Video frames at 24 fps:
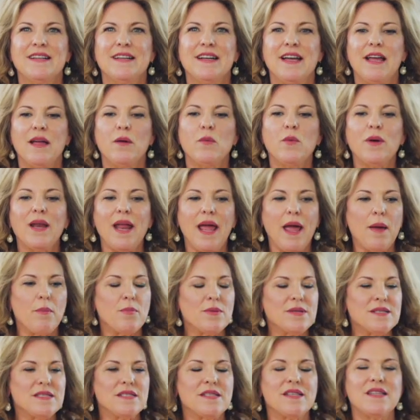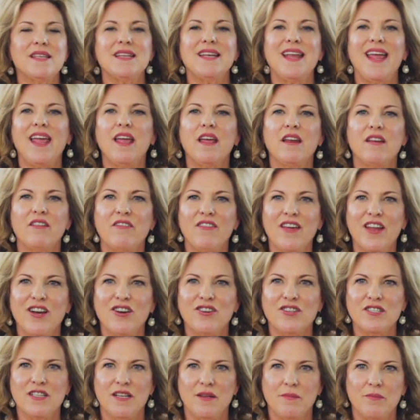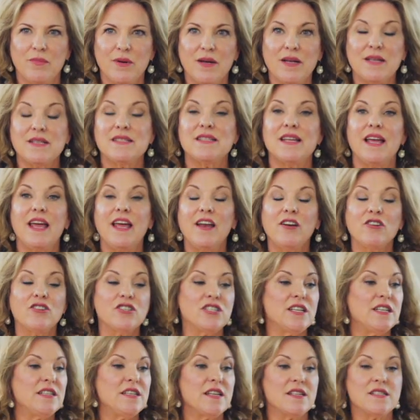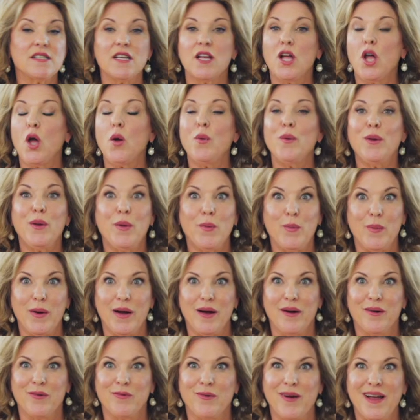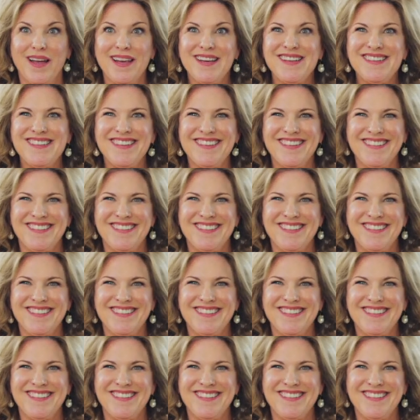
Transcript: And what happens to the negative energy? Because energy doesn't go anywhere, right?